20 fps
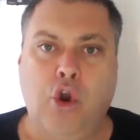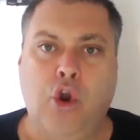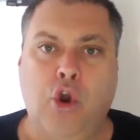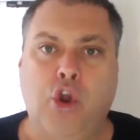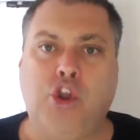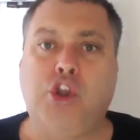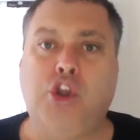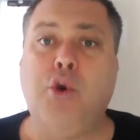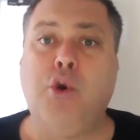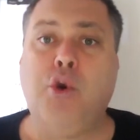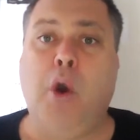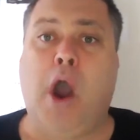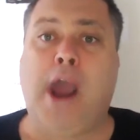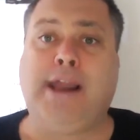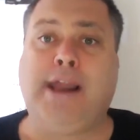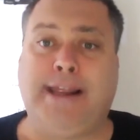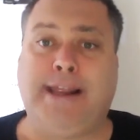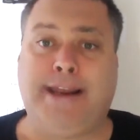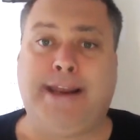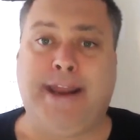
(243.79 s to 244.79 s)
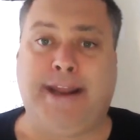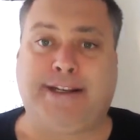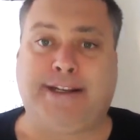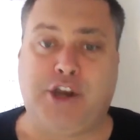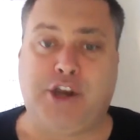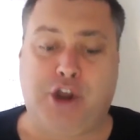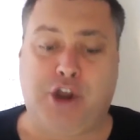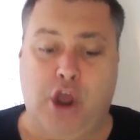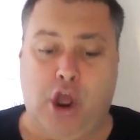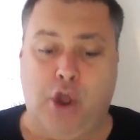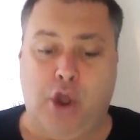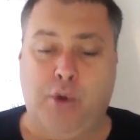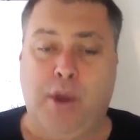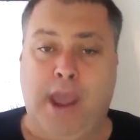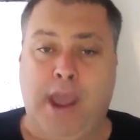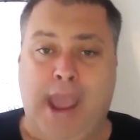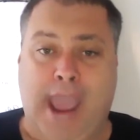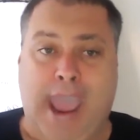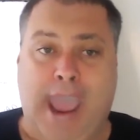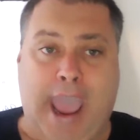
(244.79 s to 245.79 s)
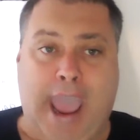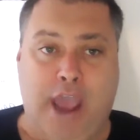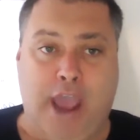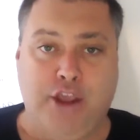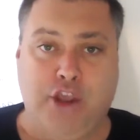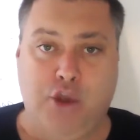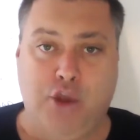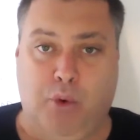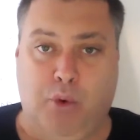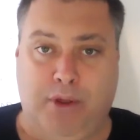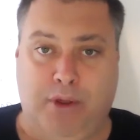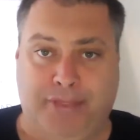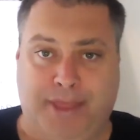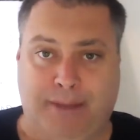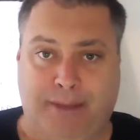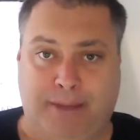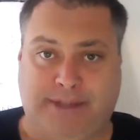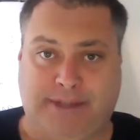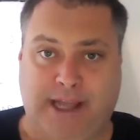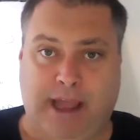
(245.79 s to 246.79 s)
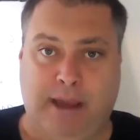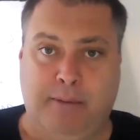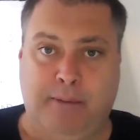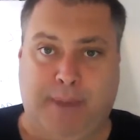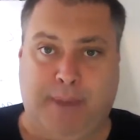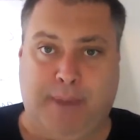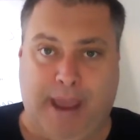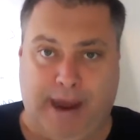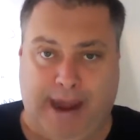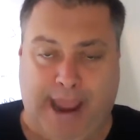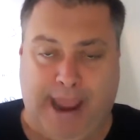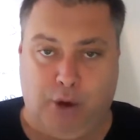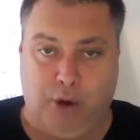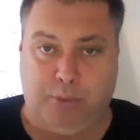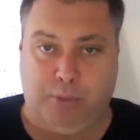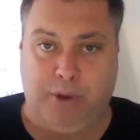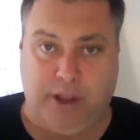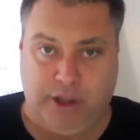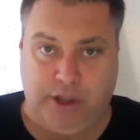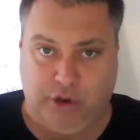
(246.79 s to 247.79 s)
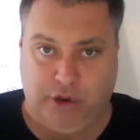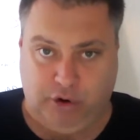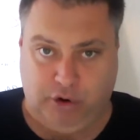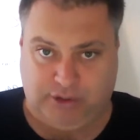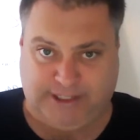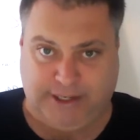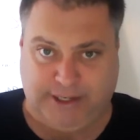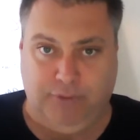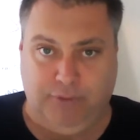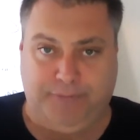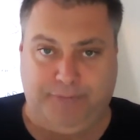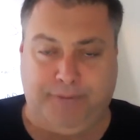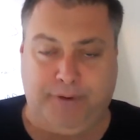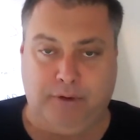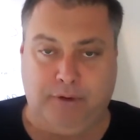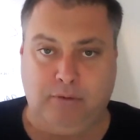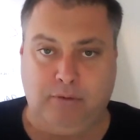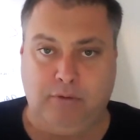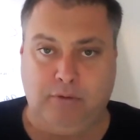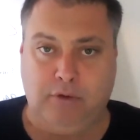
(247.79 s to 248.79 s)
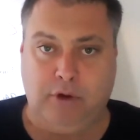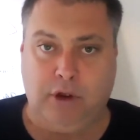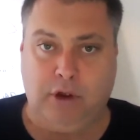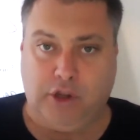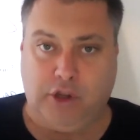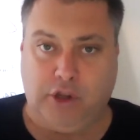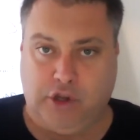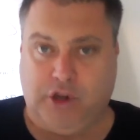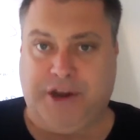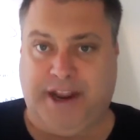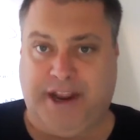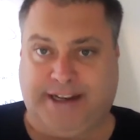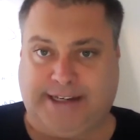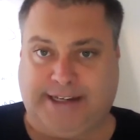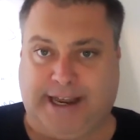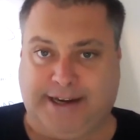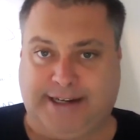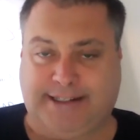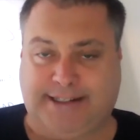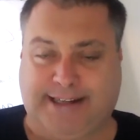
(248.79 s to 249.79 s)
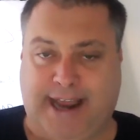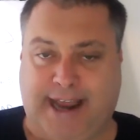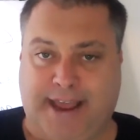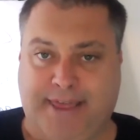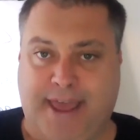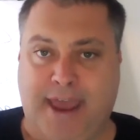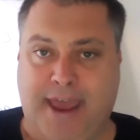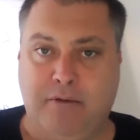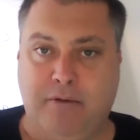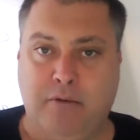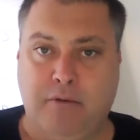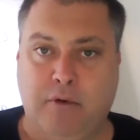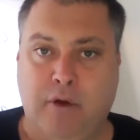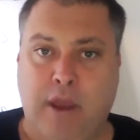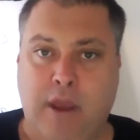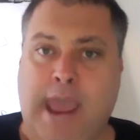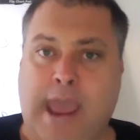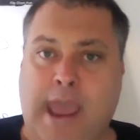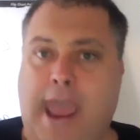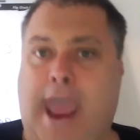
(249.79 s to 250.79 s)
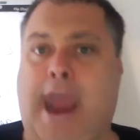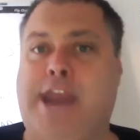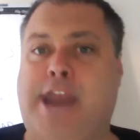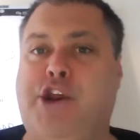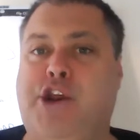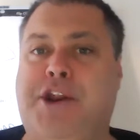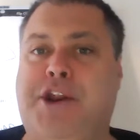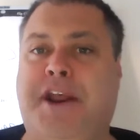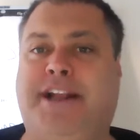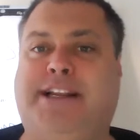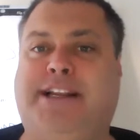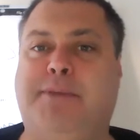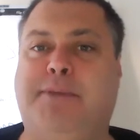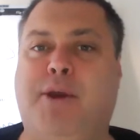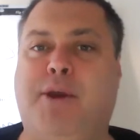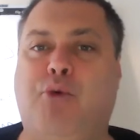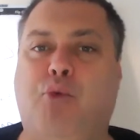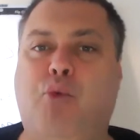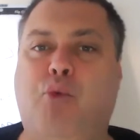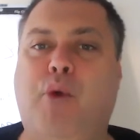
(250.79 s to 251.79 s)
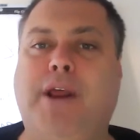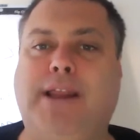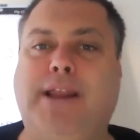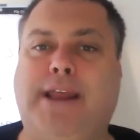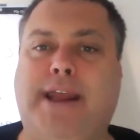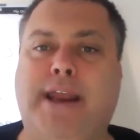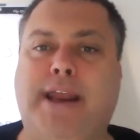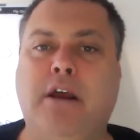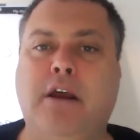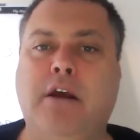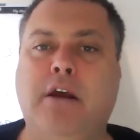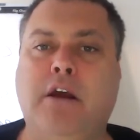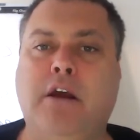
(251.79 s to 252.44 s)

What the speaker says: You only need to know how you want them to be able to help yourself. You need to understand that. And you need to be willing